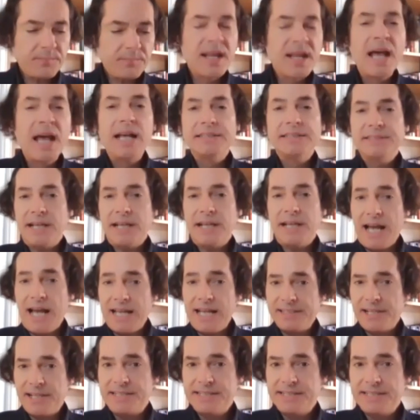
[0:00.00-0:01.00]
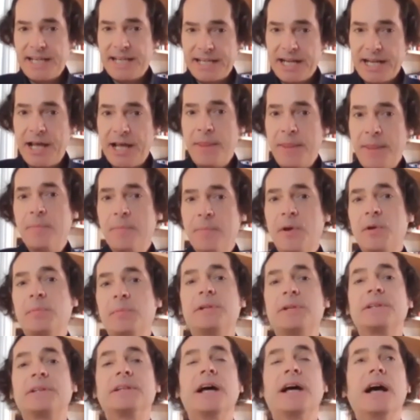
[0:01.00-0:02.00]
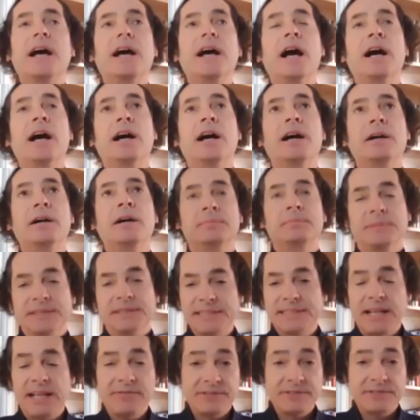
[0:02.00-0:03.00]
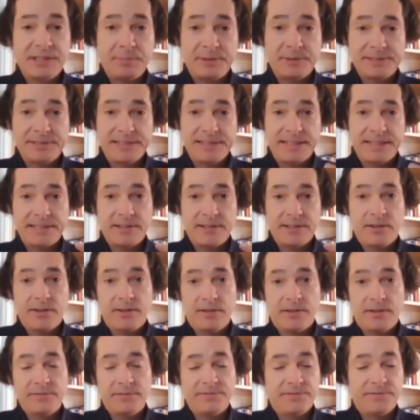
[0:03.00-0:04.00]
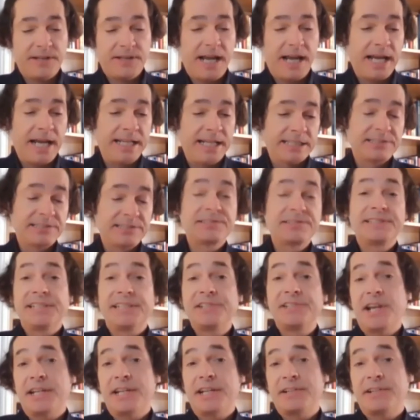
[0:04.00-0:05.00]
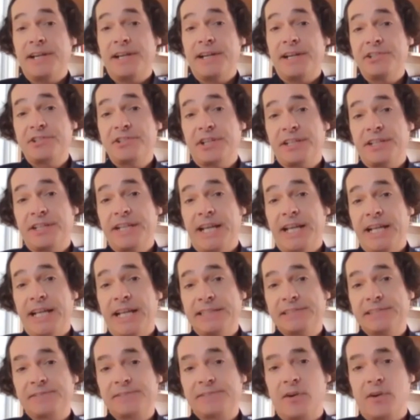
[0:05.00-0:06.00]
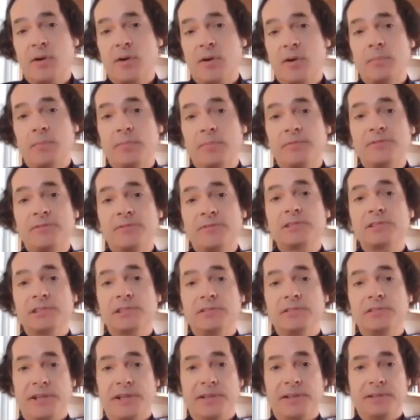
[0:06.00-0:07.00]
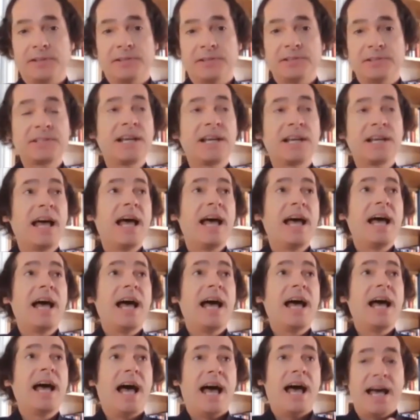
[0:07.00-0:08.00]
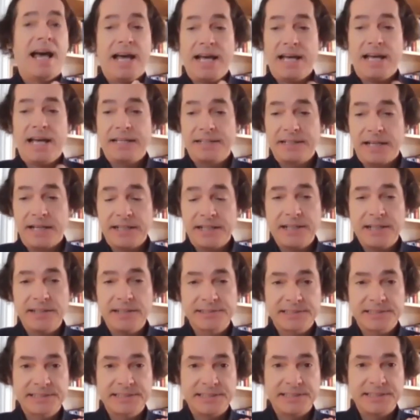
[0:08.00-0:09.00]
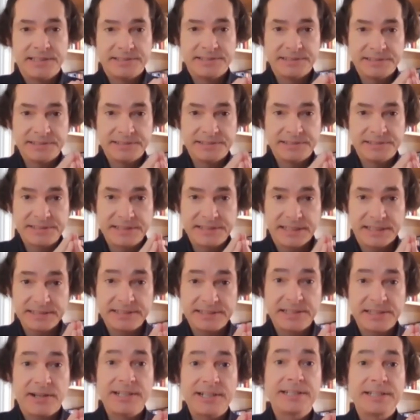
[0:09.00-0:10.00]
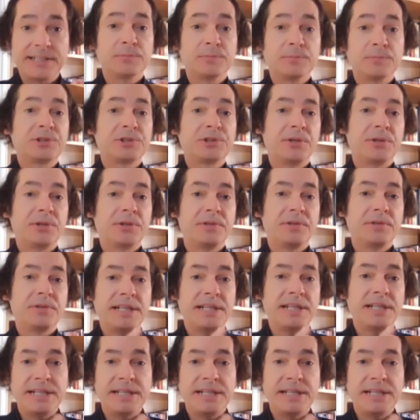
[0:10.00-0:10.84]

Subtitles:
So as I said, at the moment, 70% of electricity generation is from fossil fuels. And Kazakhstan's signed up to the